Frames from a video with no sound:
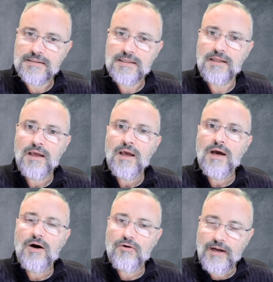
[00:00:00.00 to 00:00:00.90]
I said,
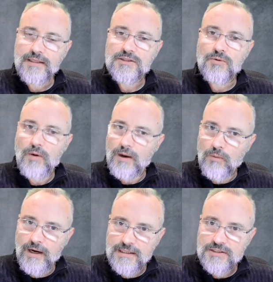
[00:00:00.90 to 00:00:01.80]
all right, so wh
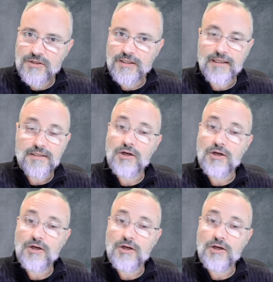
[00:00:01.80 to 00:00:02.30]
where is your daddy?